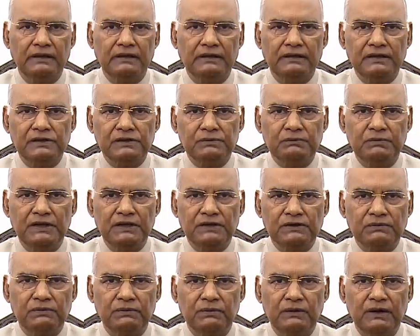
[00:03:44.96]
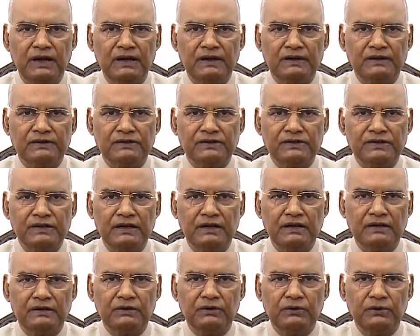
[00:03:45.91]
This peaceful and
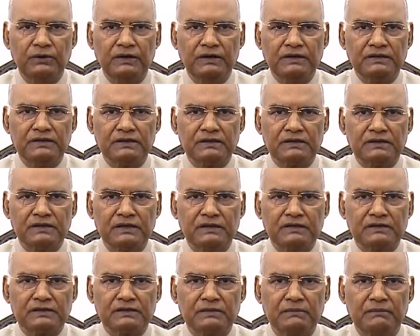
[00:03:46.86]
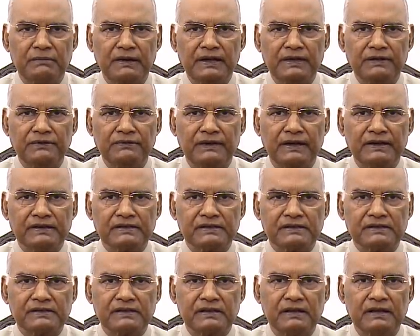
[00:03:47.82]
shared coexistence
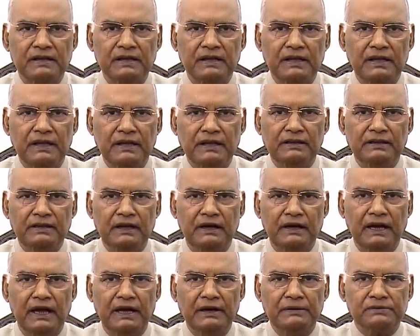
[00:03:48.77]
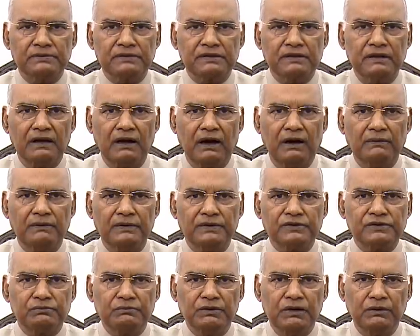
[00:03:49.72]
manifests in the lives of
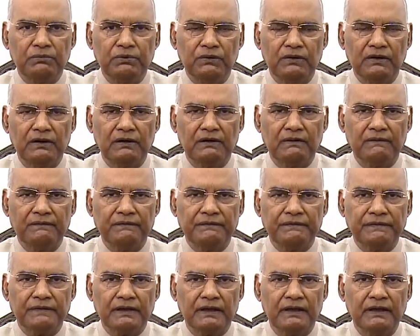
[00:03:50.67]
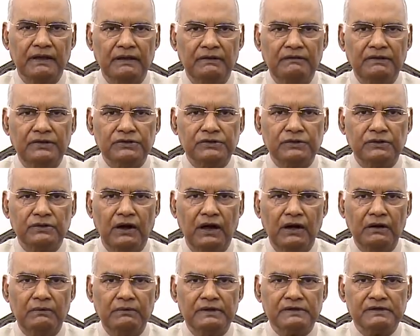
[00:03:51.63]
its people. We should
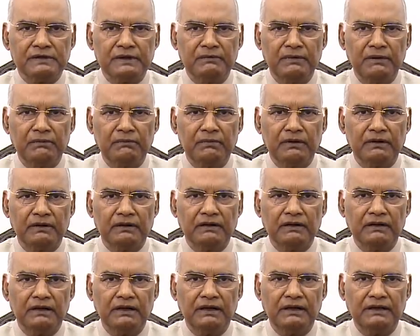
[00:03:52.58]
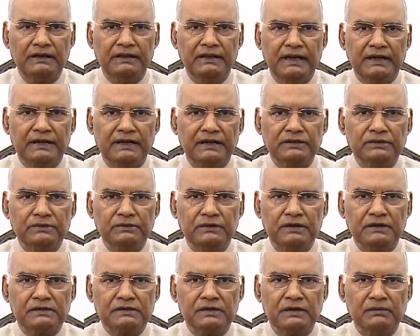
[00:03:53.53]
always remember that
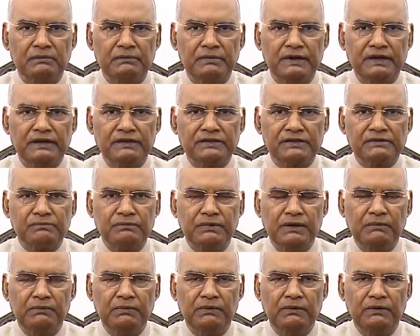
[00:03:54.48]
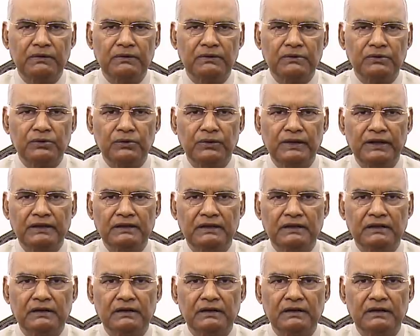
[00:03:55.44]
education brings people
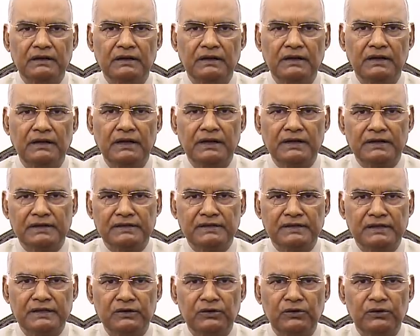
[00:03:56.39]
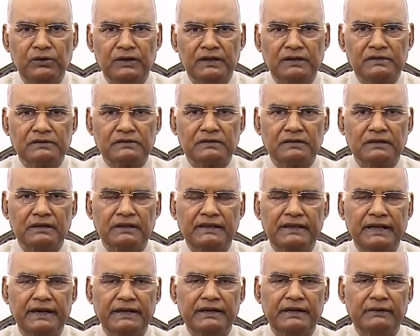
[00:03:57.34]
together, it is ignorance
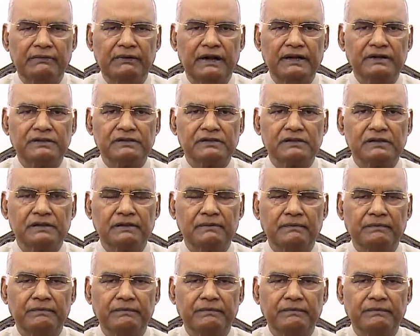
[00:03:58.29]
that divides.